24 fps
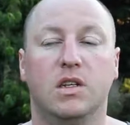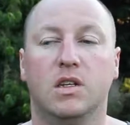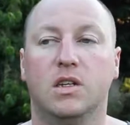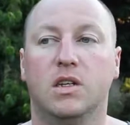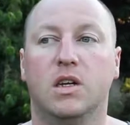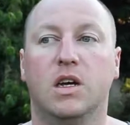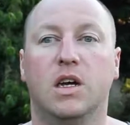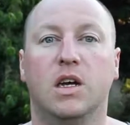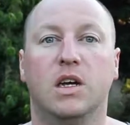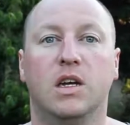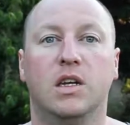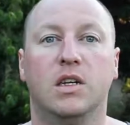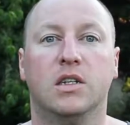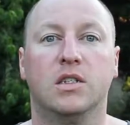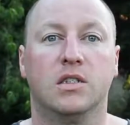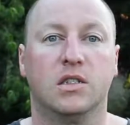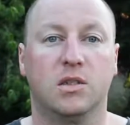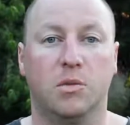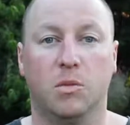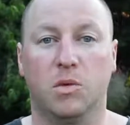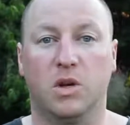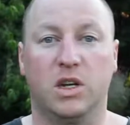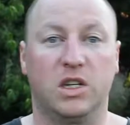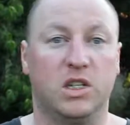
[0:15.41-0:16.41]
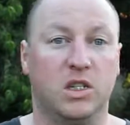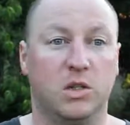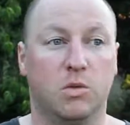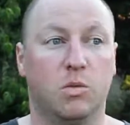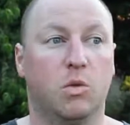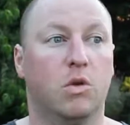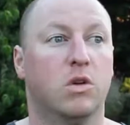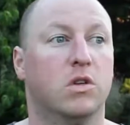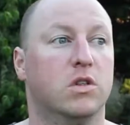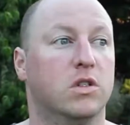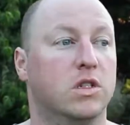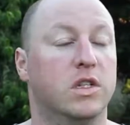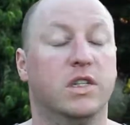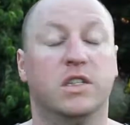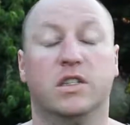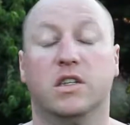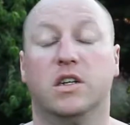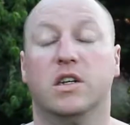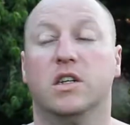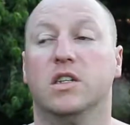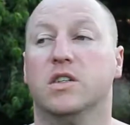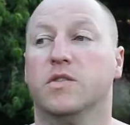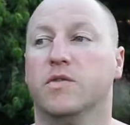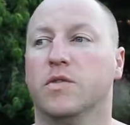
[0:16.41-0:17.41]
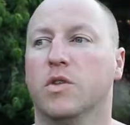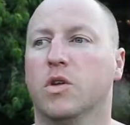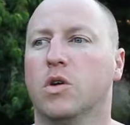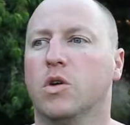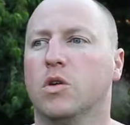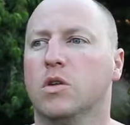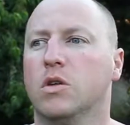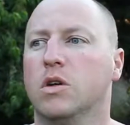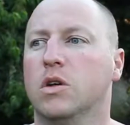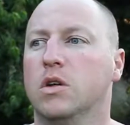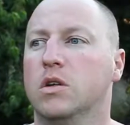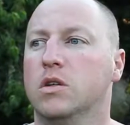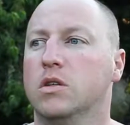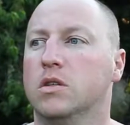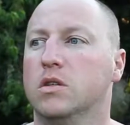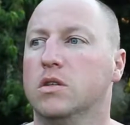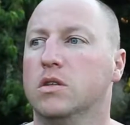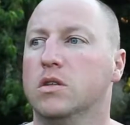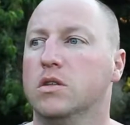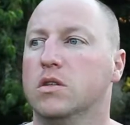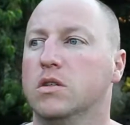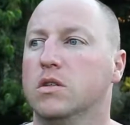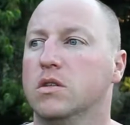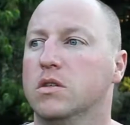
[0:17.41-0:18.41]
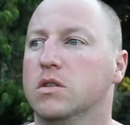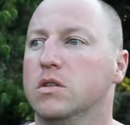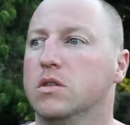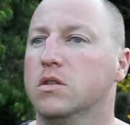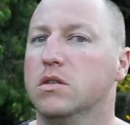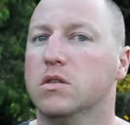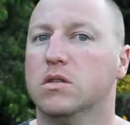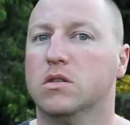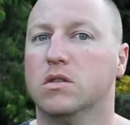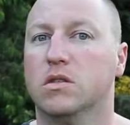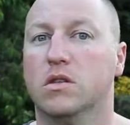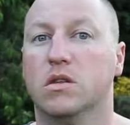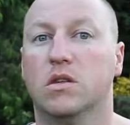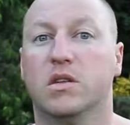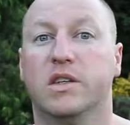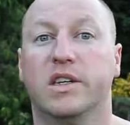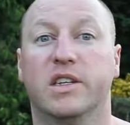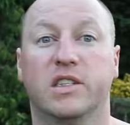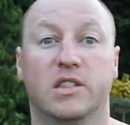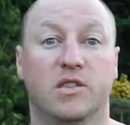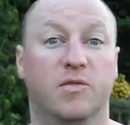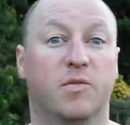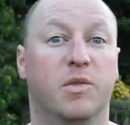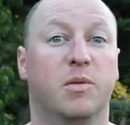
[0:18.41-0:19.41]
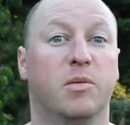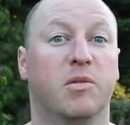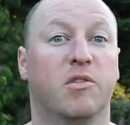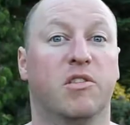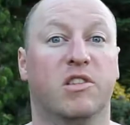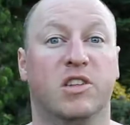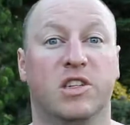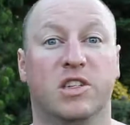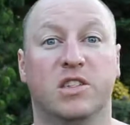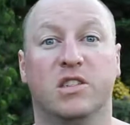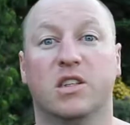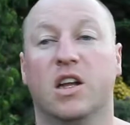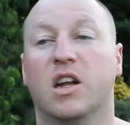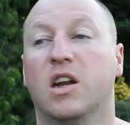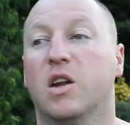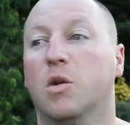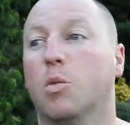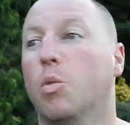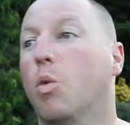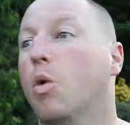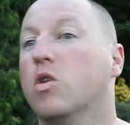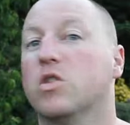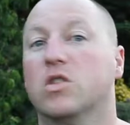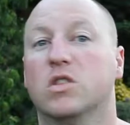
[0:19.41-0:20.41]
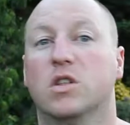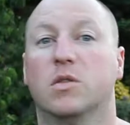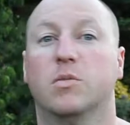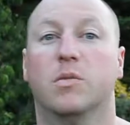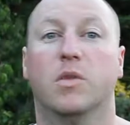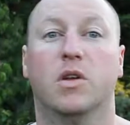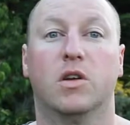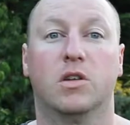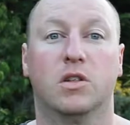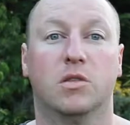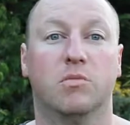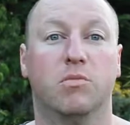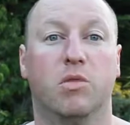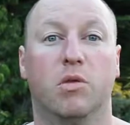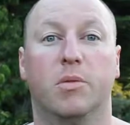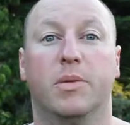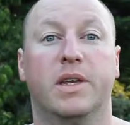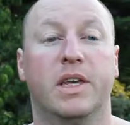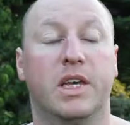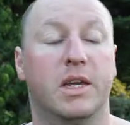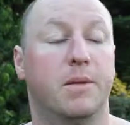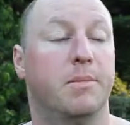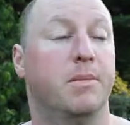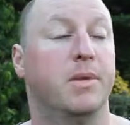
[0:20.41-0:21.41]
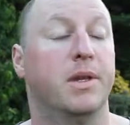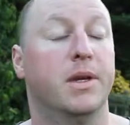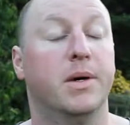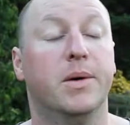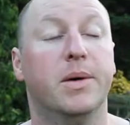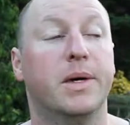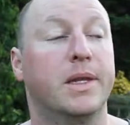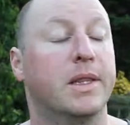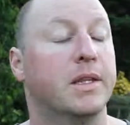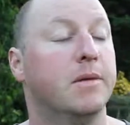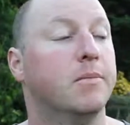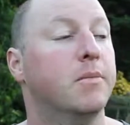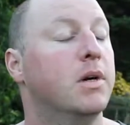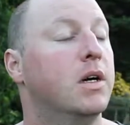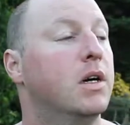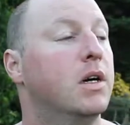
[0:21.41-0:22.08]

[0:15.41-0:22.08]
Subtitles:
someone actually watched yesterday's vlog, so I guess if people actually started to watch them, I should probably keep doing them.